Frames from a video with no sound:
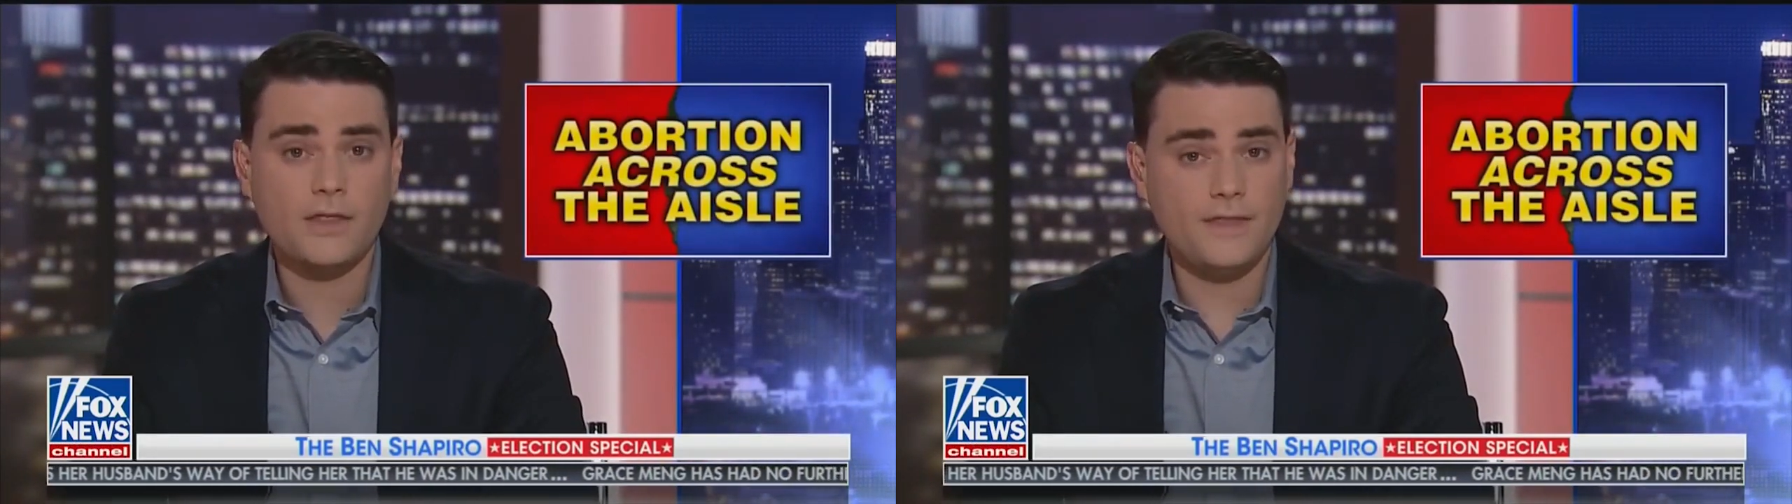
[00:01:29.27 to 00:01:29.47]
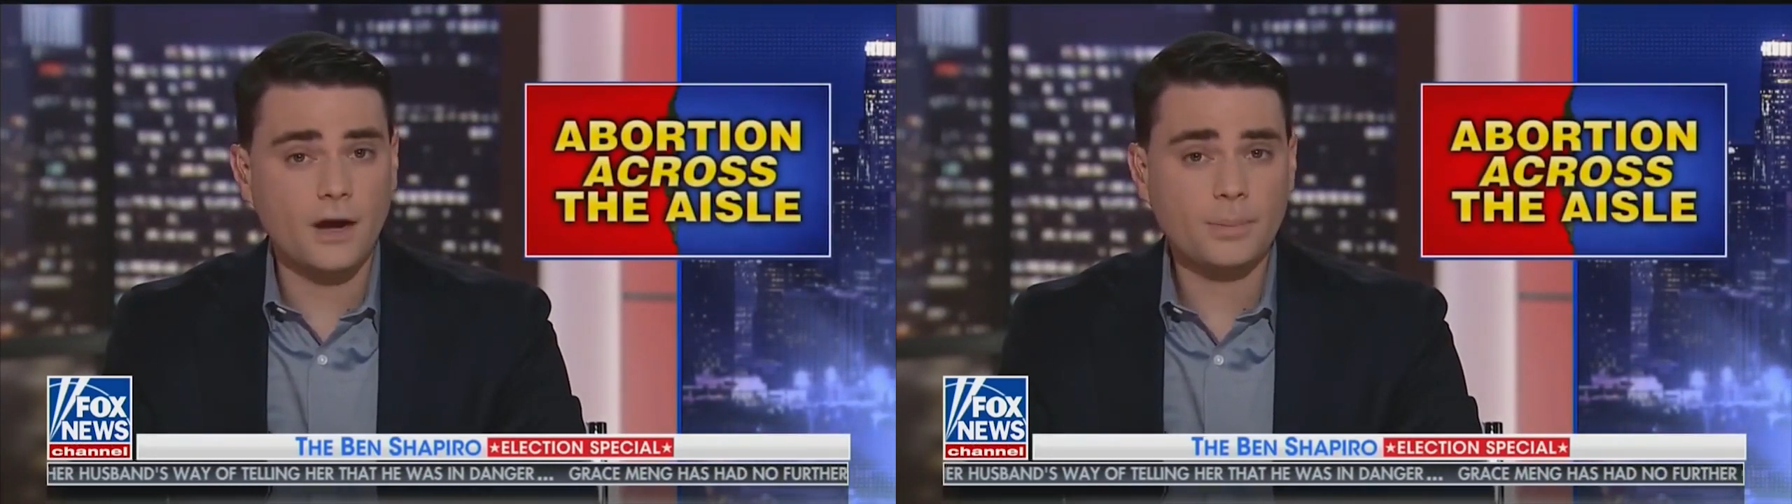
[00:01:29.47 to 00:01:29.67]

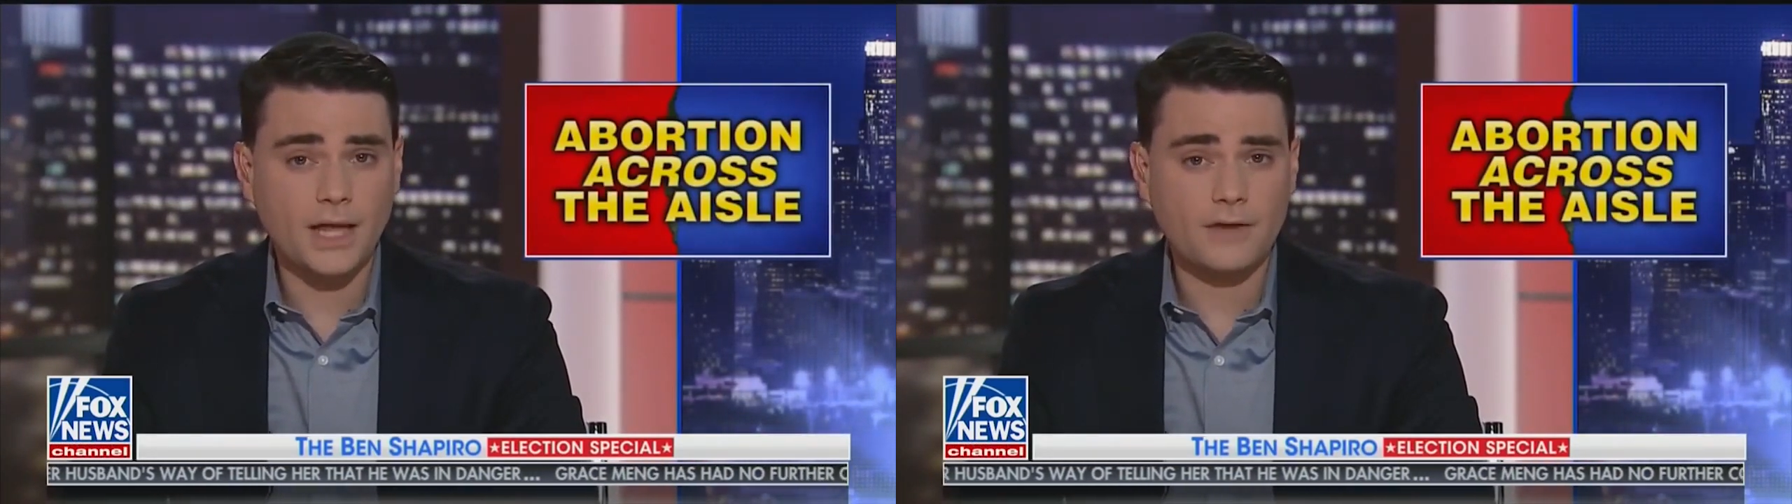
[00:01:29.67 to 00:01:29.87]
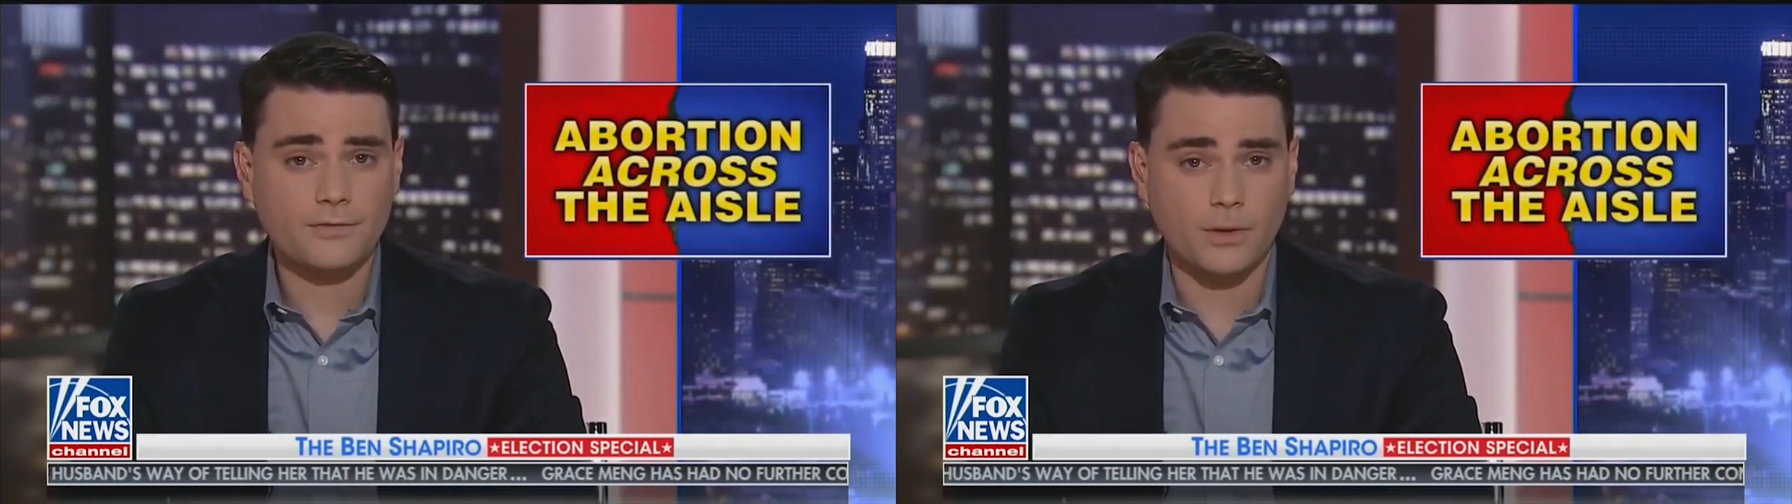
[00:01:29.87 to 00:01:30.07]
Their
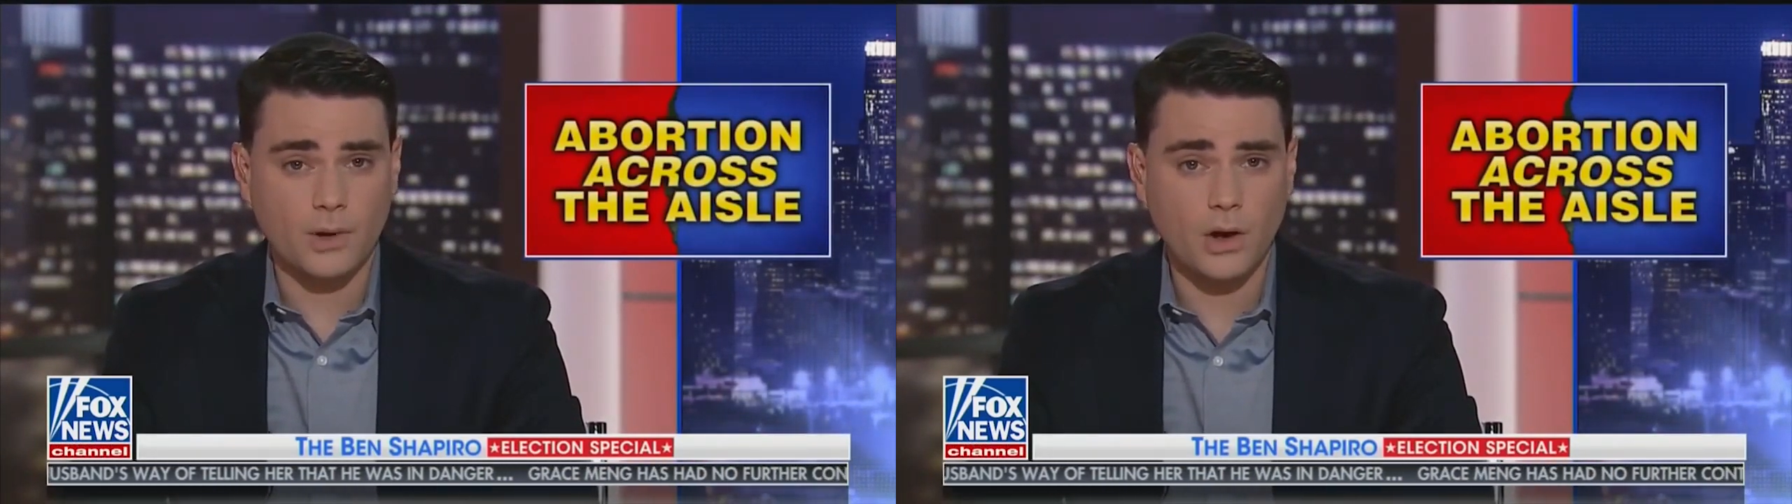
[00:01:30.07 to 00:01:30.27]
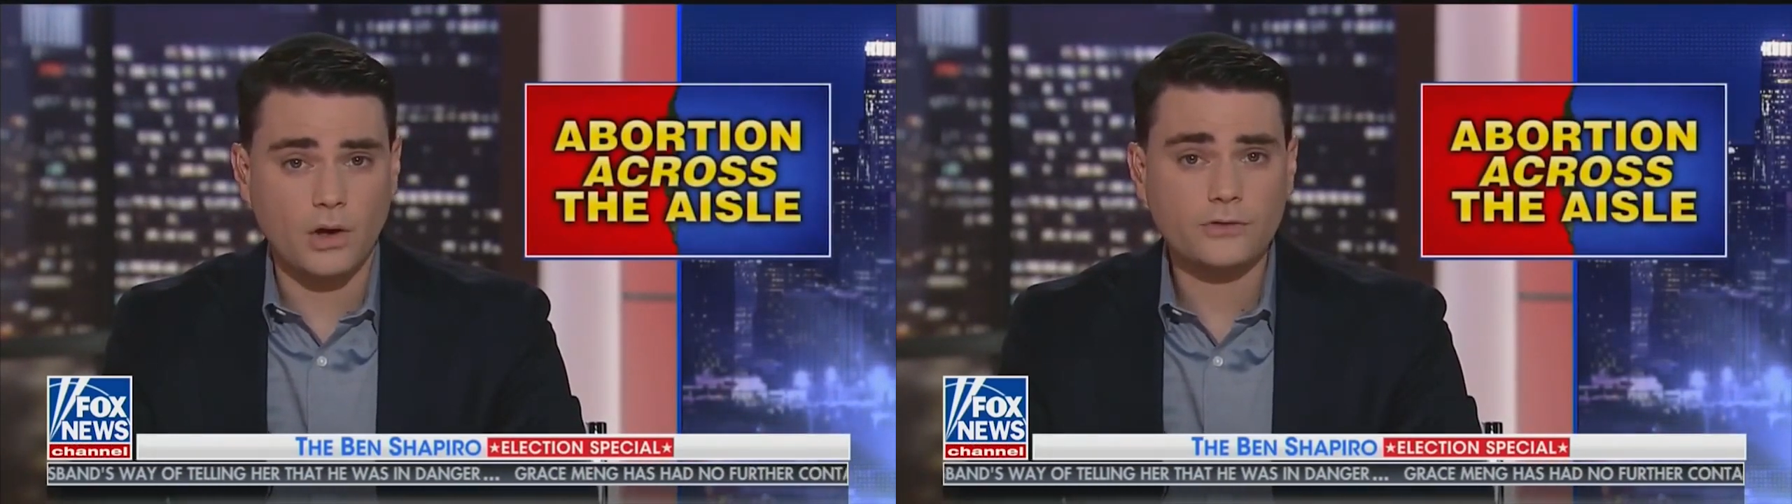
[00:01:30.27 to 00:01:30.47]

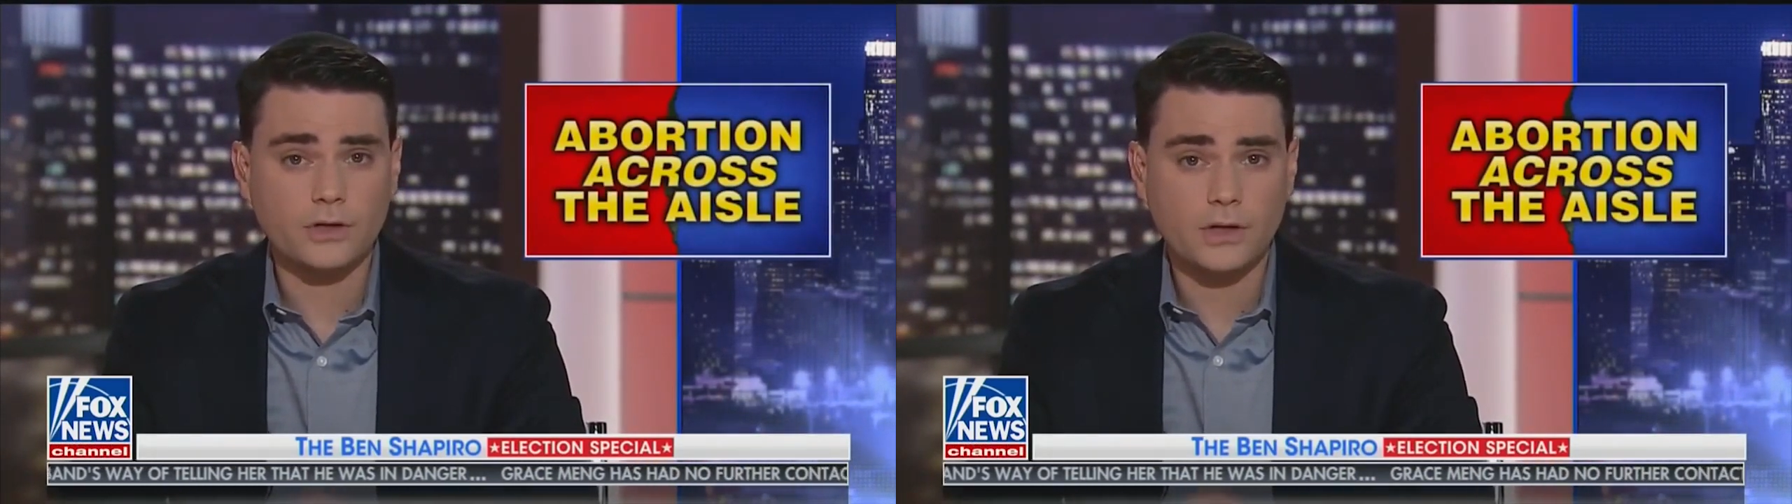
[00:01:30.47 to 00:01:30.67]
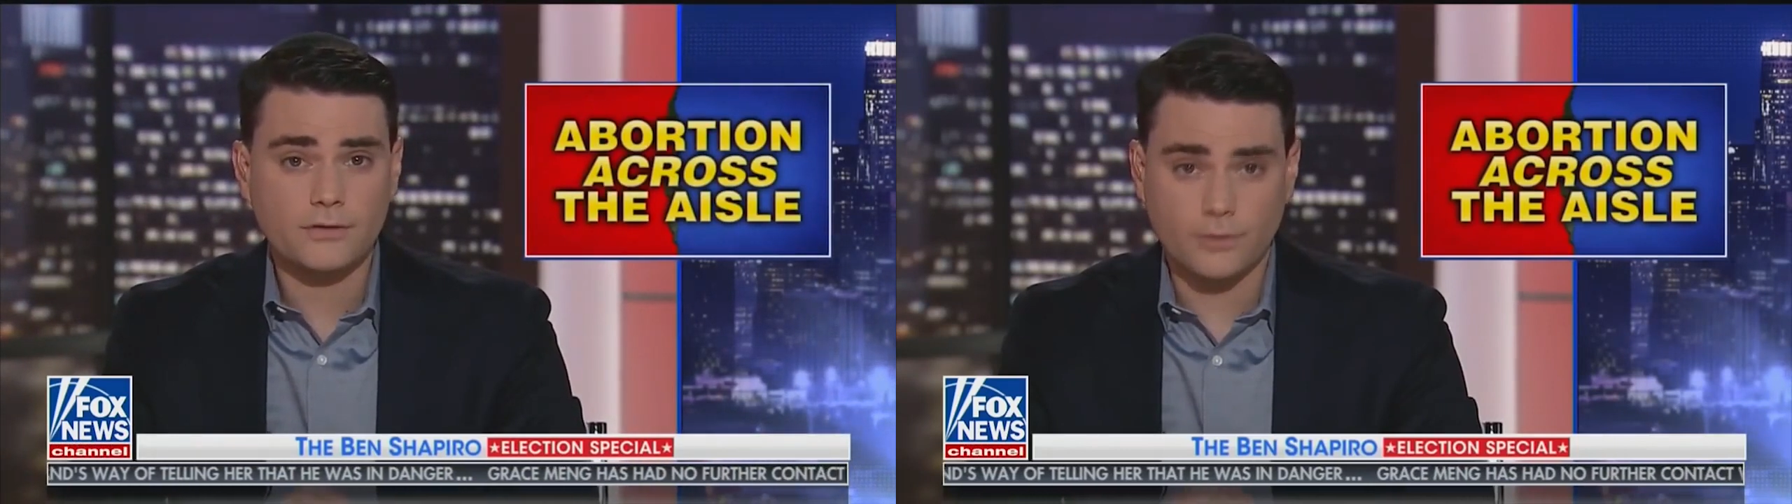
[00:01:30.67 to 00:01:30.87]
platform calls